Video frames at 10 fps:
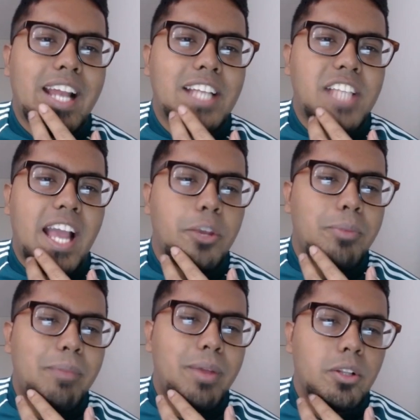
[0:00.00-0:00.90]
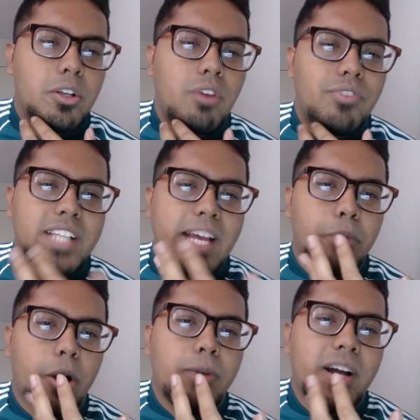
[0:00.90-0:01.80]
As, yeah, you may be able to go for that,
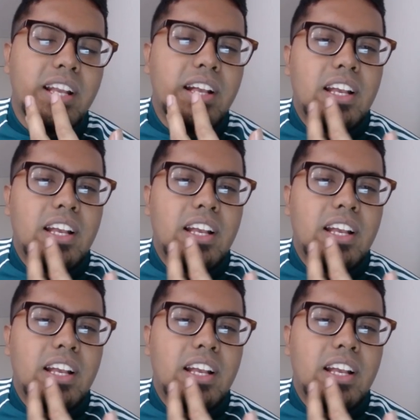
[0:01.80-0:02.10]
bro, but